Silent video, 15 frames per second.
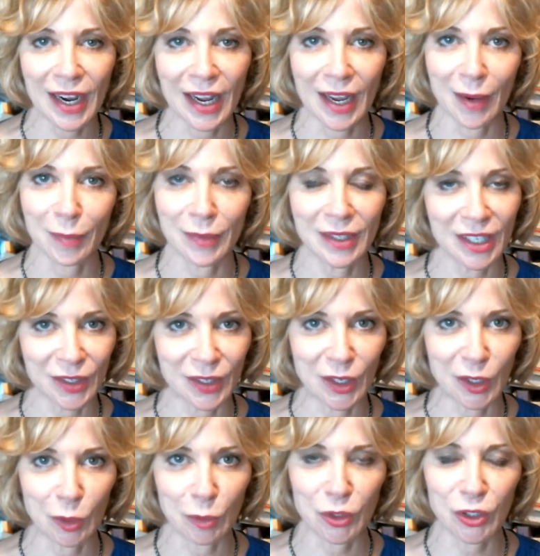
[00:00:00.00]
I am Desiree
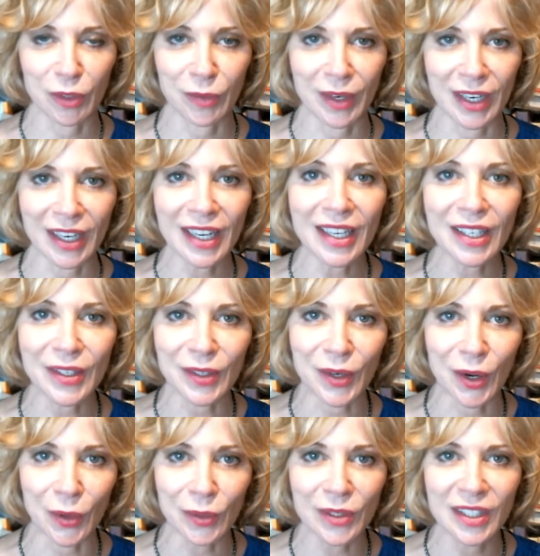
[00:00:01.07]
Holmes Scherini, your
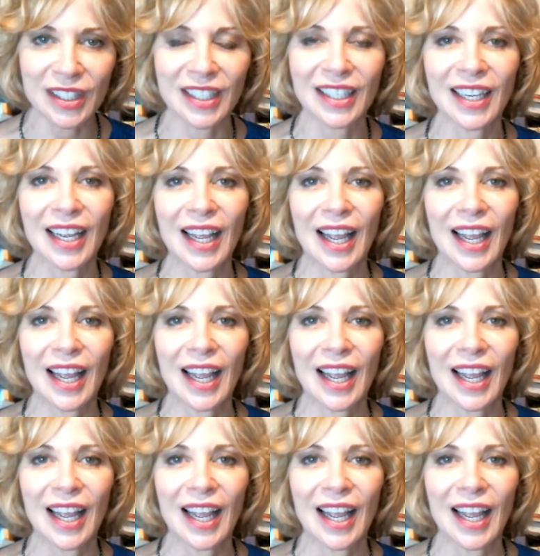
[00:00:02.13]
host.